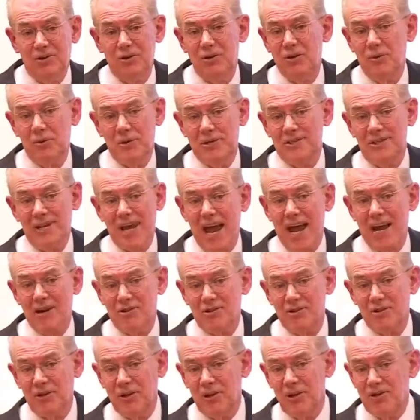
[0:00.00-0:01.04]
two is
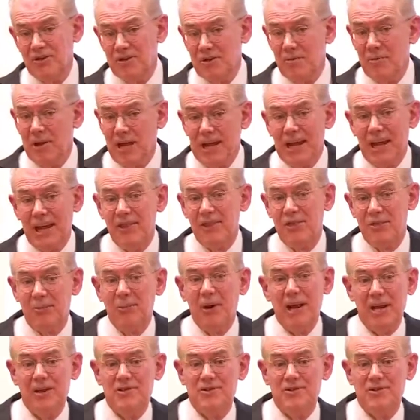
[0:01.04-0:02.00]
nationalism, and three